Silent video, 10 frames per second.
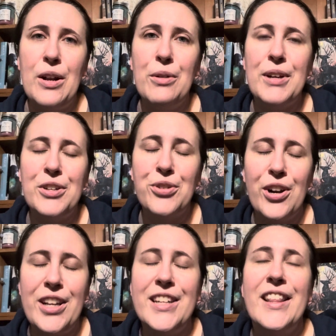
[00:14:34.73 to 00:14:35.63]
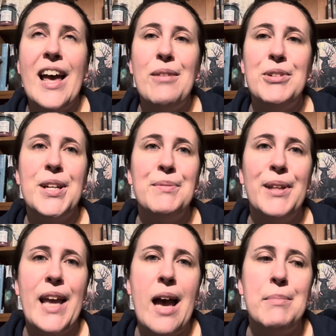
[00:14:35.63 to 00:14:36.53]
get drawn into that, which I'm
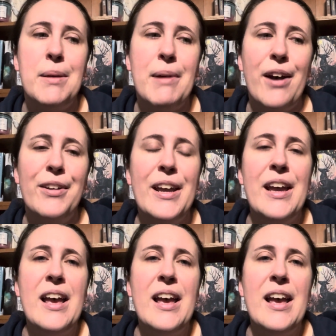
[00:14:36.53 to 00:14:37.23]
really happy about.